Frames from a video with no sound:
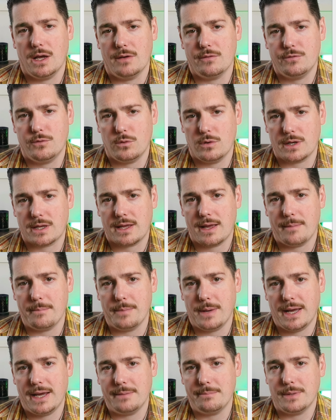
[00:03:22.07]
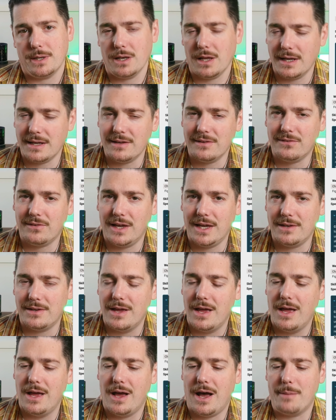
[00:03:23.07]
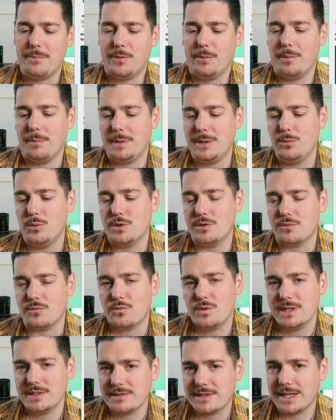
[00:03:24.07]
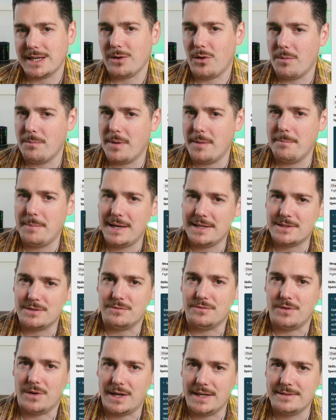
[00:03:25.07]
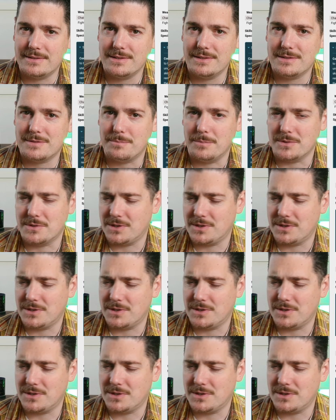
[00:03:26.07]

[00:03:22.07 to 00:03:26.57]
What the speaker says: for a campaign. But like I said, I probably wouldn't risk it on my better fighters,